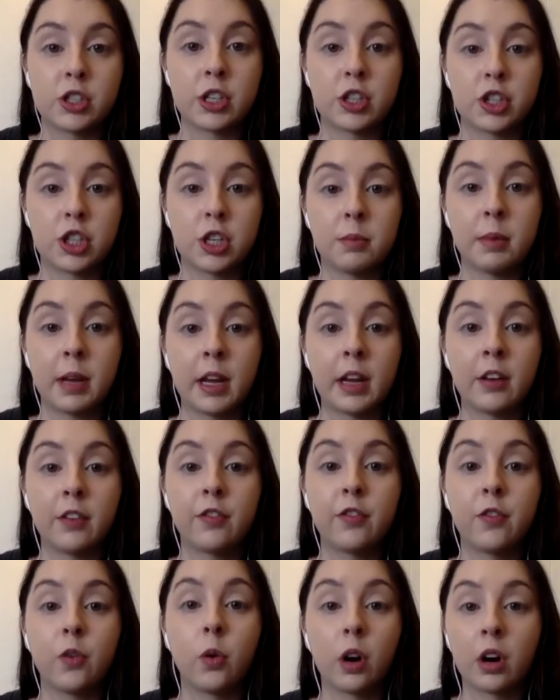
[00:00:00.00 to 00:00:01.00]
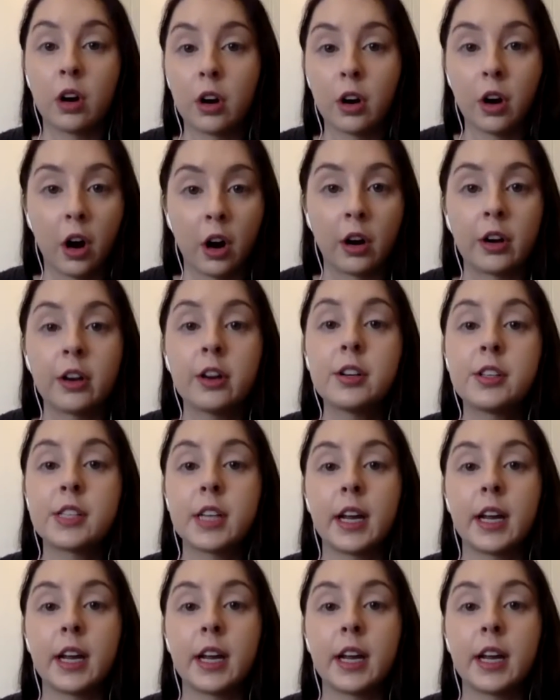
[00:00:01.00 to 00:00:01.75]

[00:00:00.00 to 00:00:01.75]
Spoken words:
that she made for her art